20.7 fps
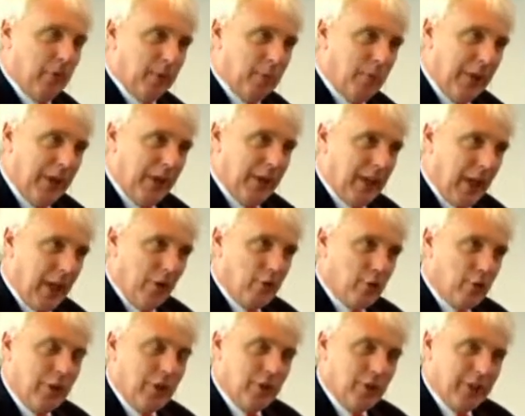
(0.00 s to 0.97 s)
to bring the
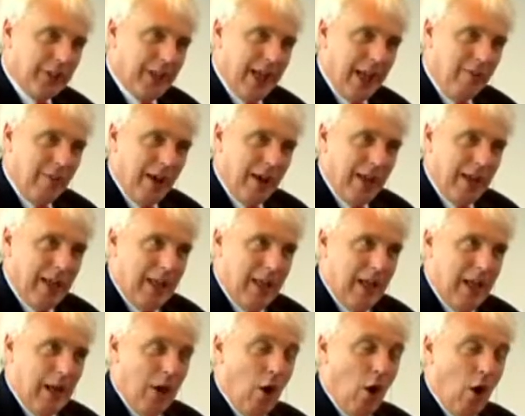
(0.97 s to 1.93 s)
countries together
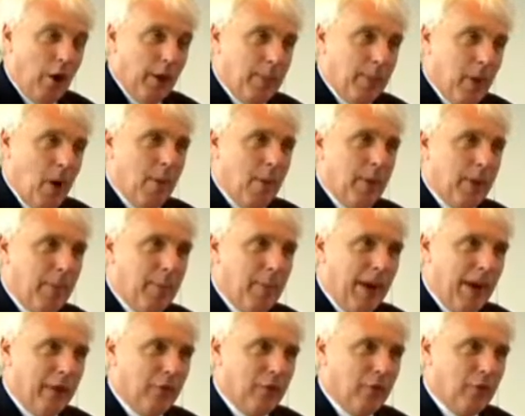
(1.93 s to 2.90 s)
on a permanent
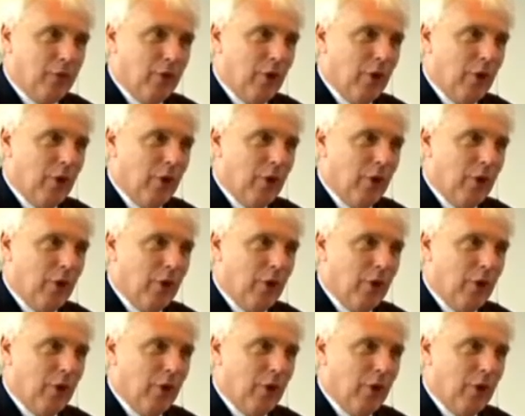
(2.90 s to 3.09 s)
basis.